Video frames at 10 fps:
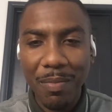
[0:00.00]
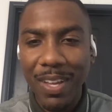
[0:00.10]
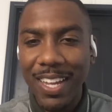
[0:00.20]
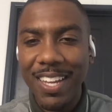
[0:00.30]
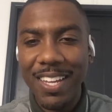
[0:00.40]
I'm
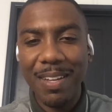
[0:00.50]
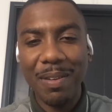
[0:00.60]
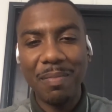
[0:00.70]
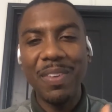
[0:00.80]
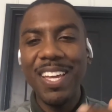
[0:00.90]
like,
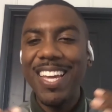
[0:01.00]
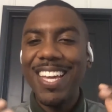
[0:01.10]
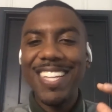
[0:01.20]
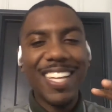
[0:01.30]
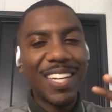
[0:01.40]
um,
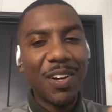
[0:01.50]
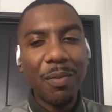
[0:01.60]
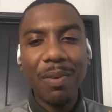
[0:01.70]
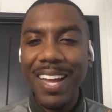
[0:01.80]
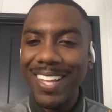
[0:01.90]
he's like, don't buy.